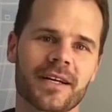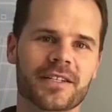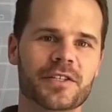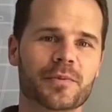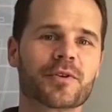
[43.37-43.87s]

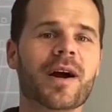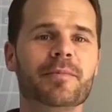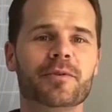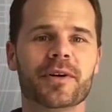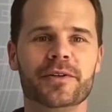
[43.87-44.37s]
Subscribe
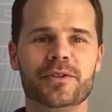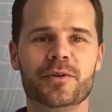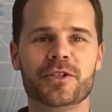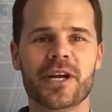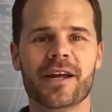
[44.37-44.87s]
to our
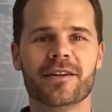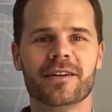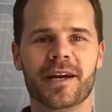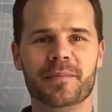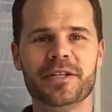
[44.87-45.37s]
YouTube channel
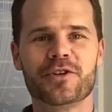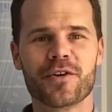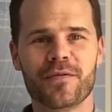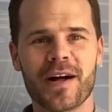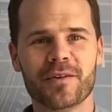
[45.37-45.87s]
and be sure to
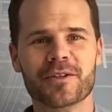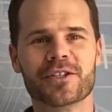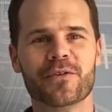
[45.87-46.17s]
follow us